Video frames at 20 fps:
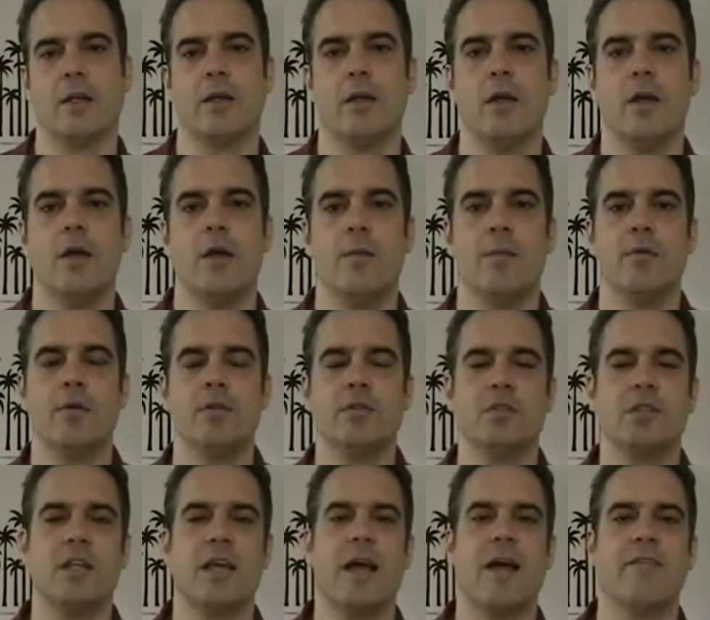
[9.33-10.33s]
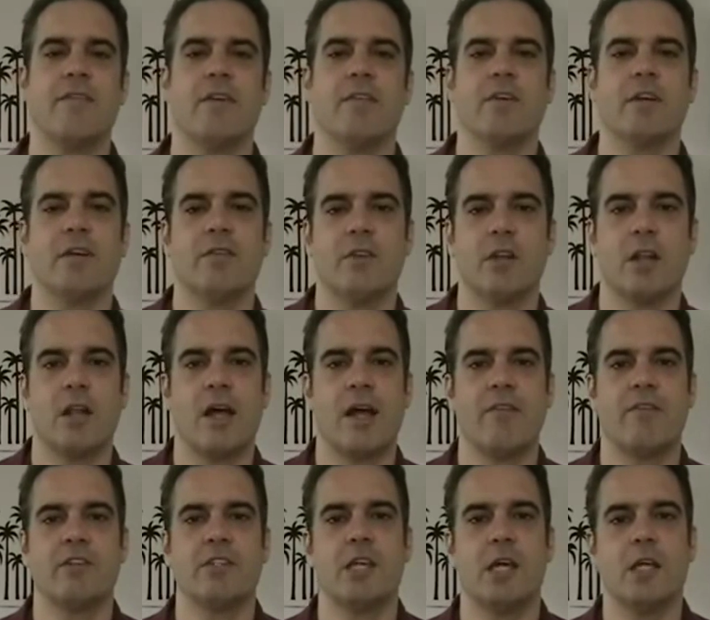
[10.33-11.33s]
And personally, I've never given a
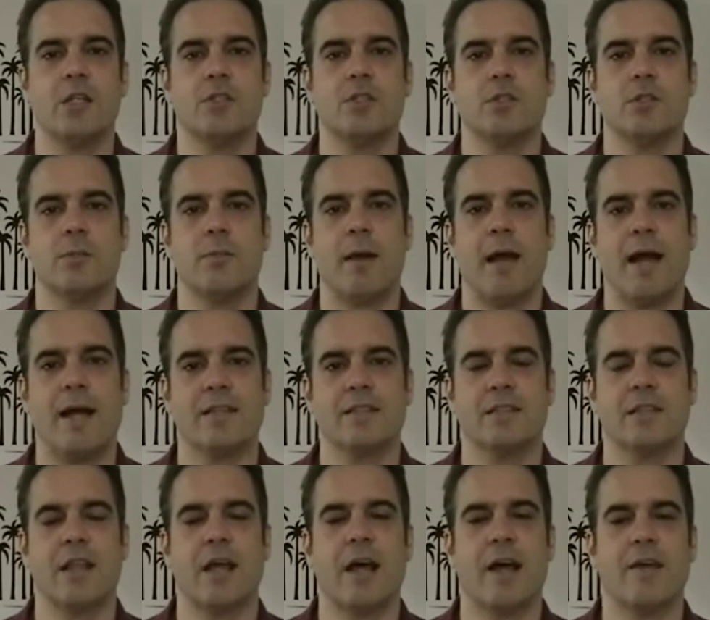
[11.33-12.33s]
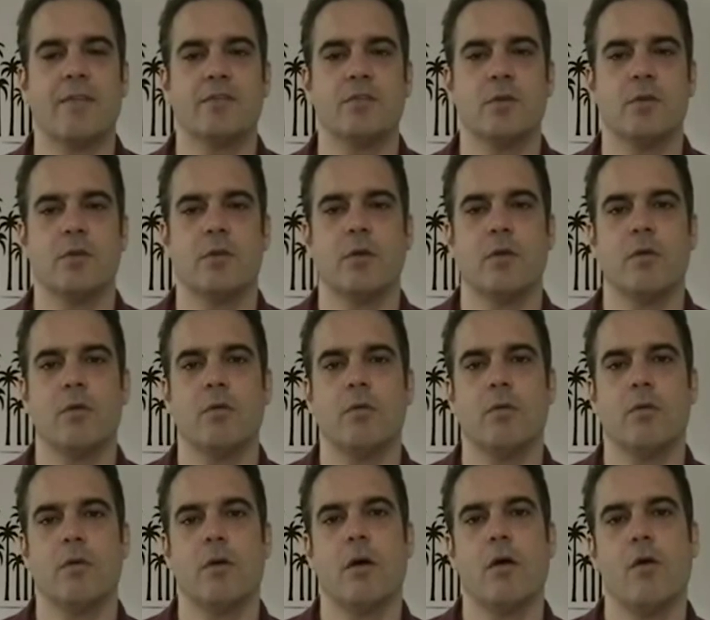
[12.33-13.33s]
lot of attention to past lives,
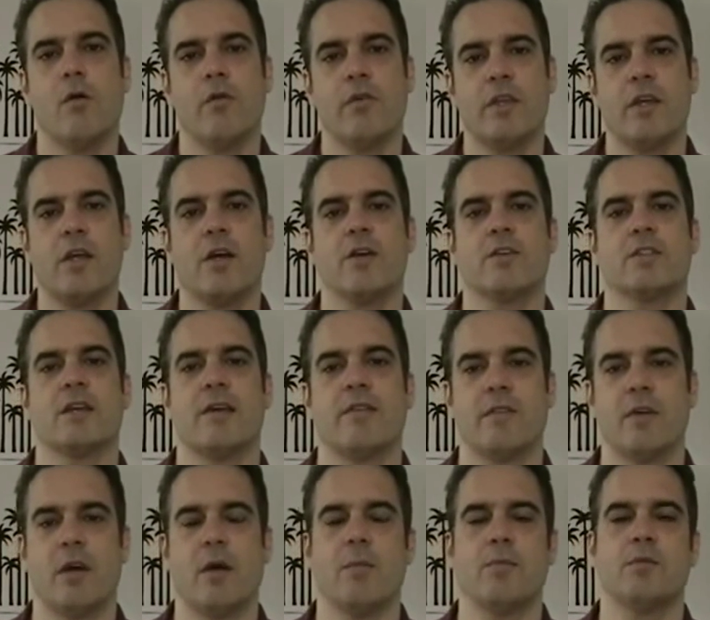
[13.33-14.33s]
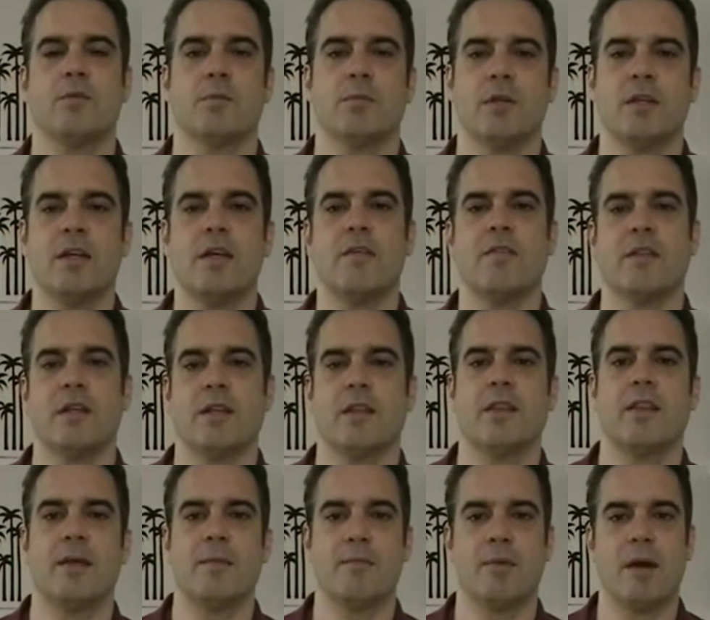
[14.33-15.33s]
although over the years I've come to believe
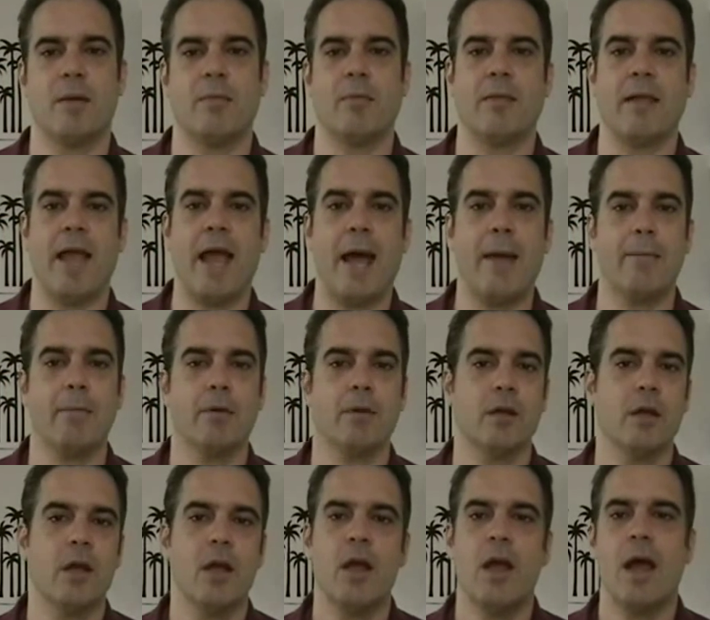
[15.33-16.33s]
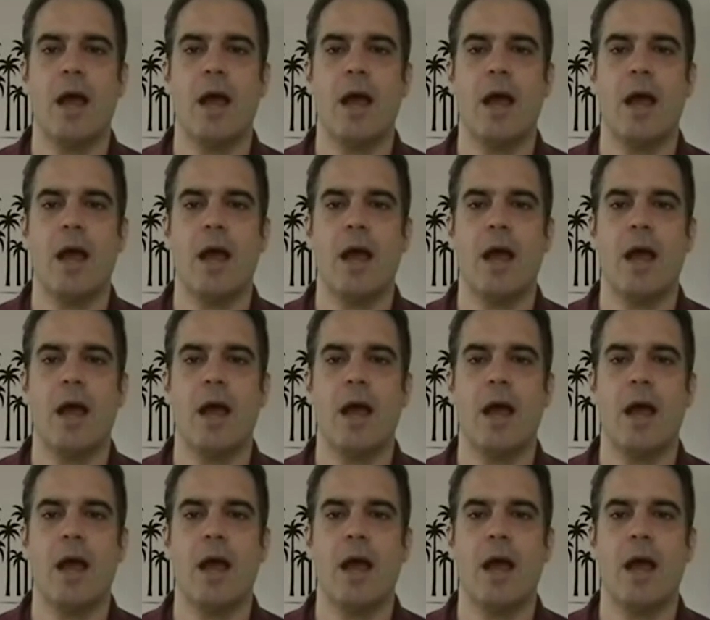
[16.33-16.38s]
that they probably happened.